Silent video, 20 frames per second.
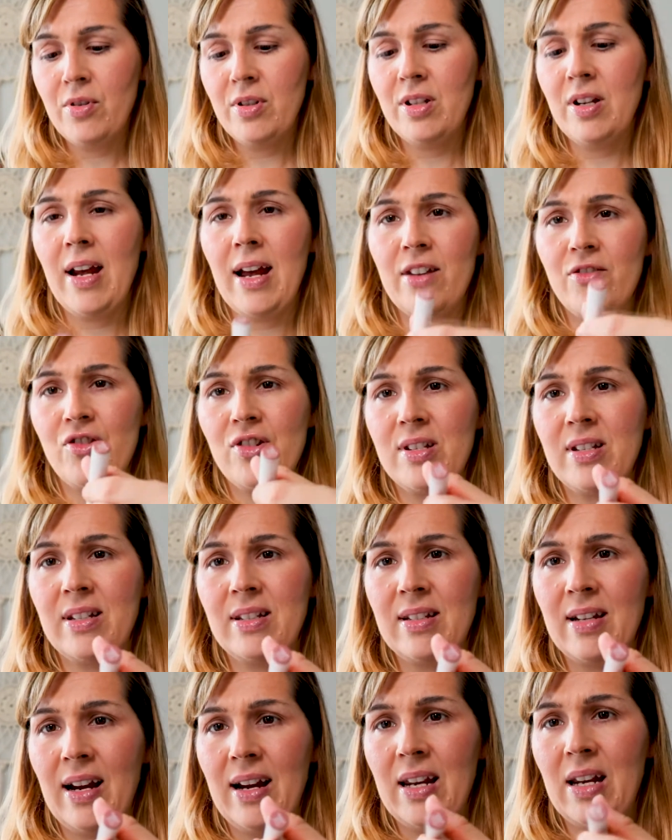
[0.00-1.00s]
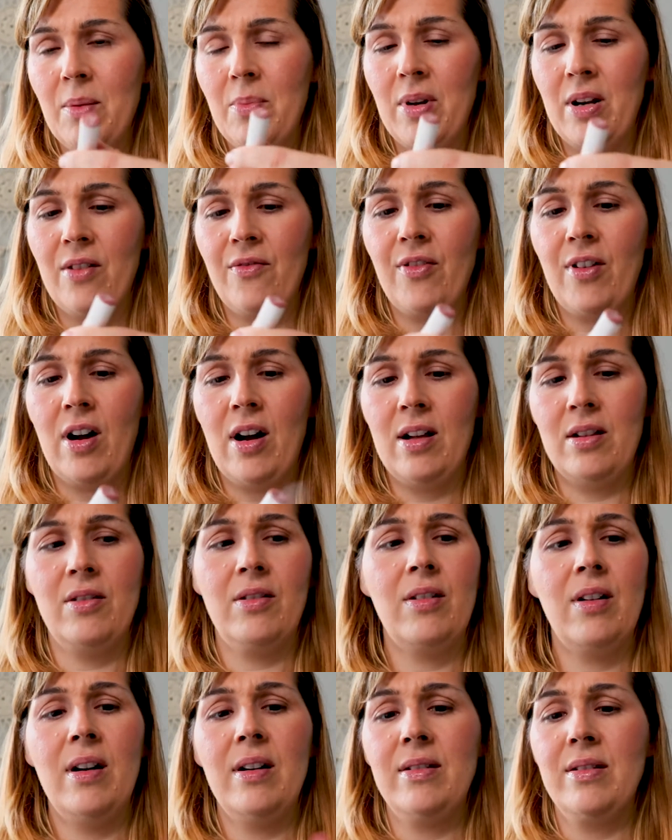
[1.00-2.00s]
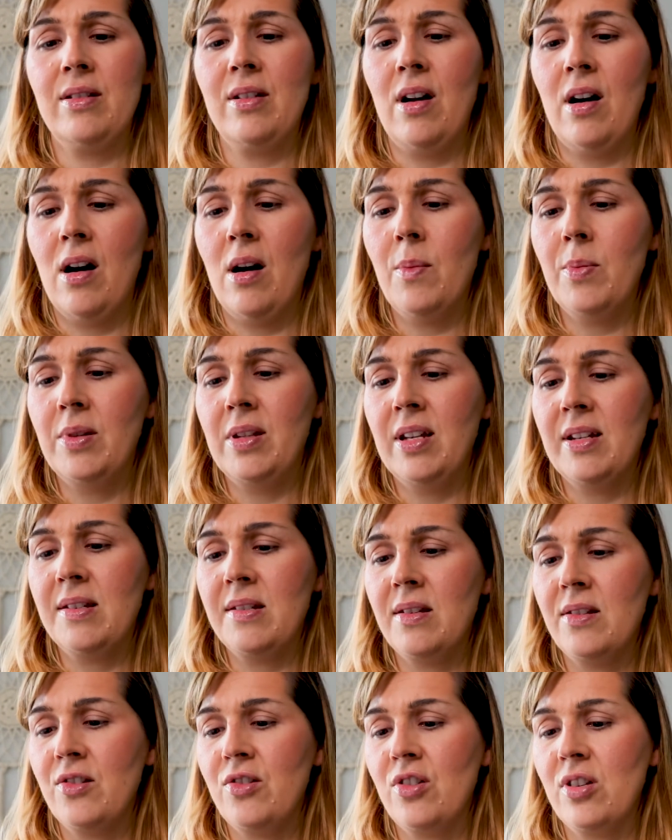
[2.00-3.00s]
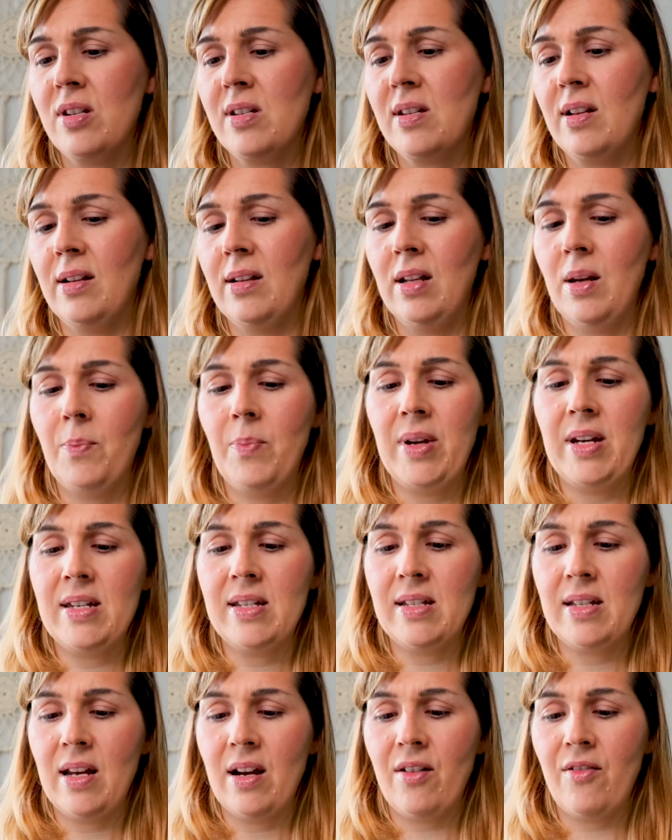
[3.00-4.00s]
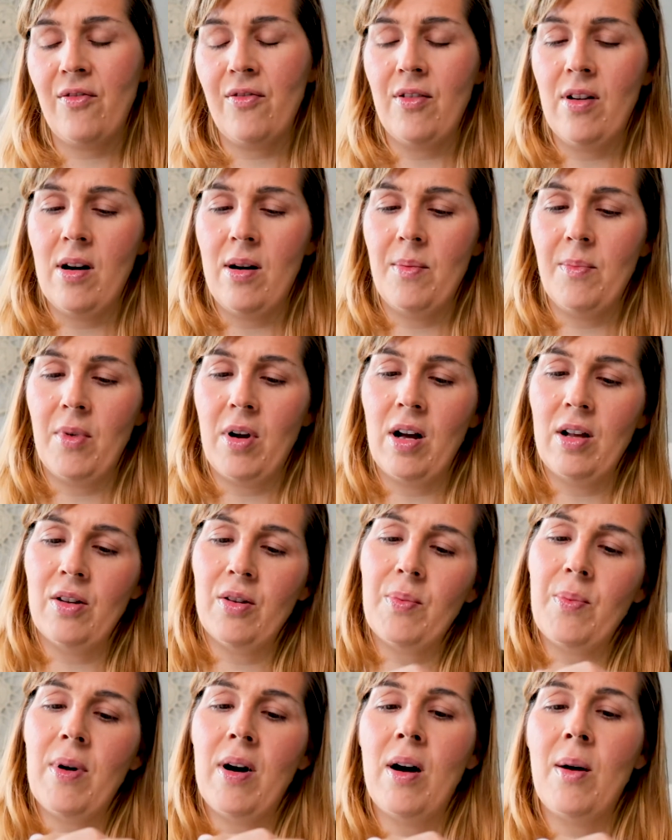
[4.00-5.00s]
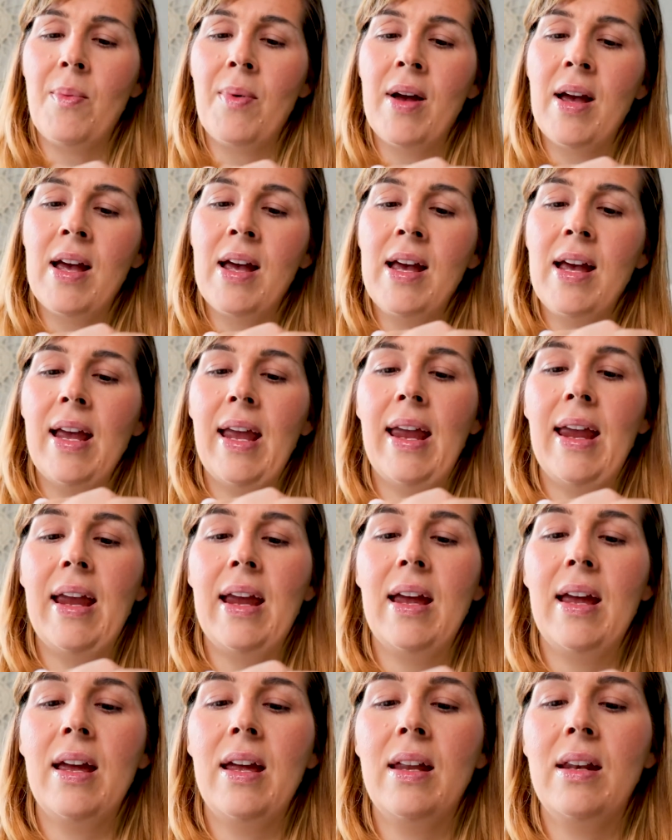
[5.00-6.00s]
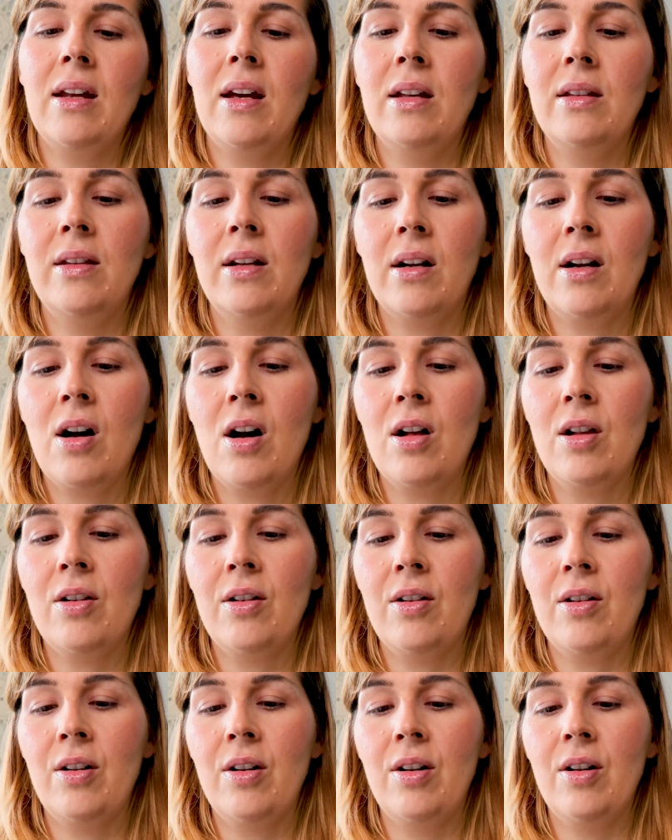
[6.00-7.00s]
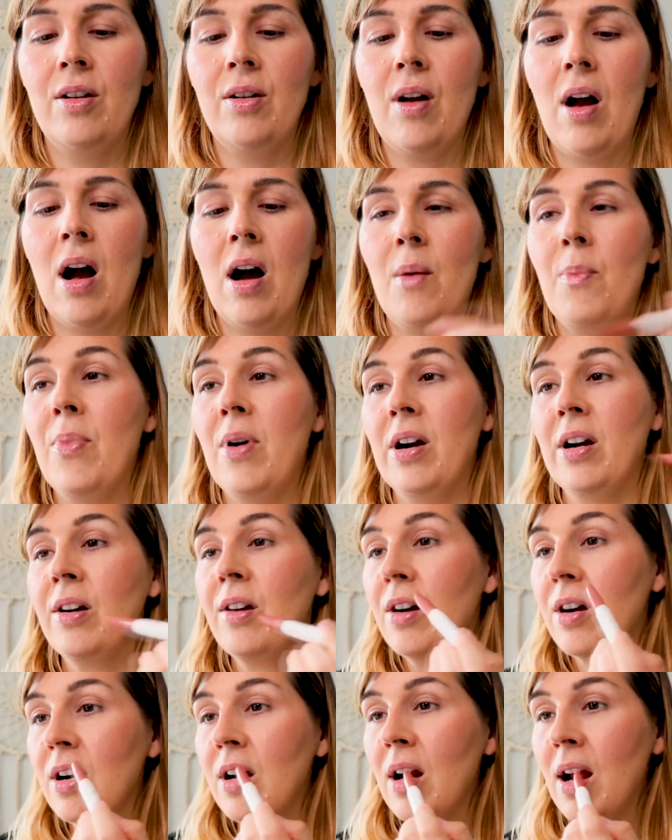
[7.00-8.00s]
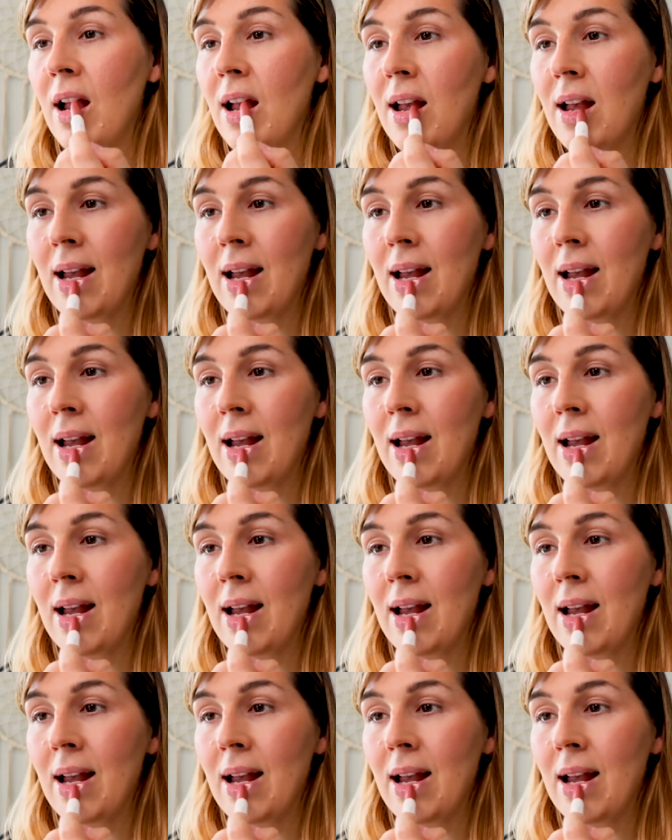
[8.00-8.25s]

To add just a tiny bit of color on top. This is just the Lippie Stix from ColourPop in the color Parker.